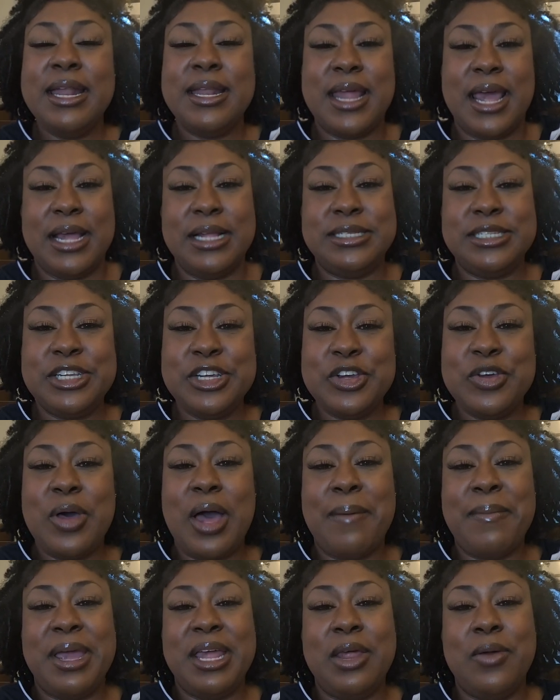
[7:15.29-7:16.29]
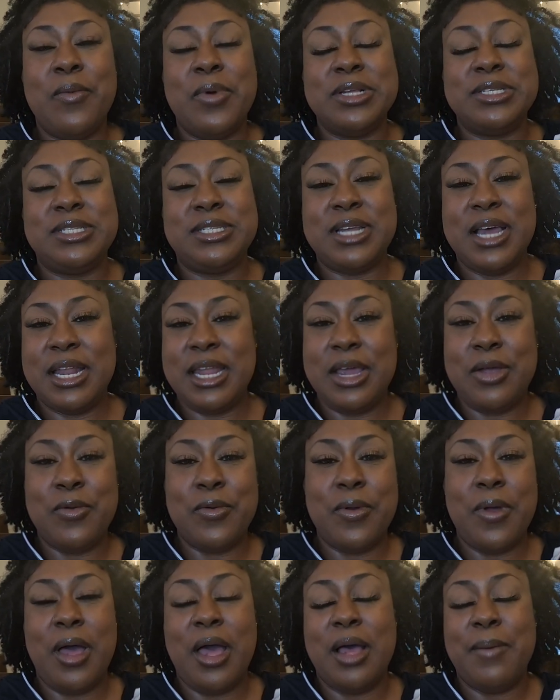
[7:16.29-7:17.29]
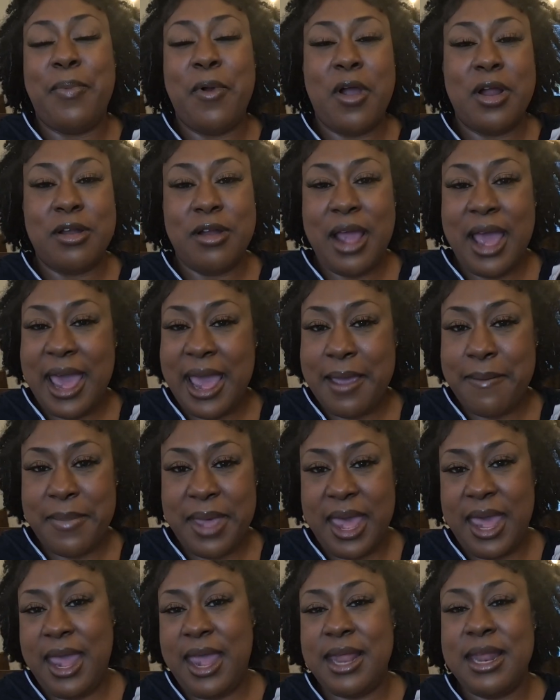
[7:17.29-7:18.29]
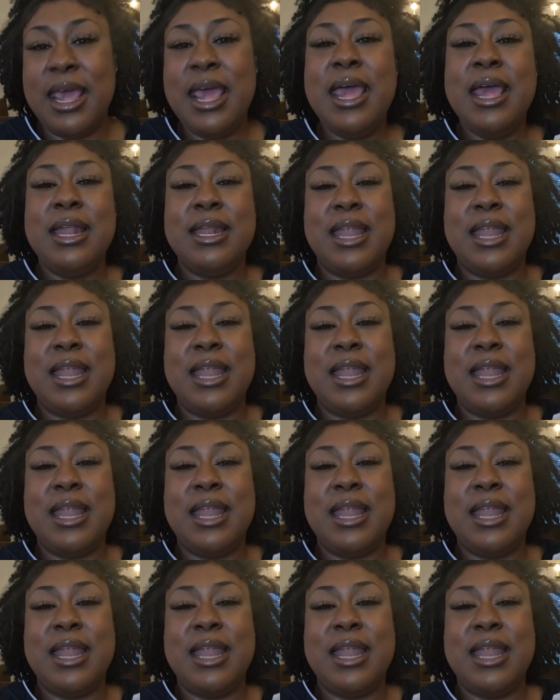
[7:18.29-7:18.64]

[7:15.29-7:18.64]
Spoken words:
Day 2, I'm eating what study partner A made.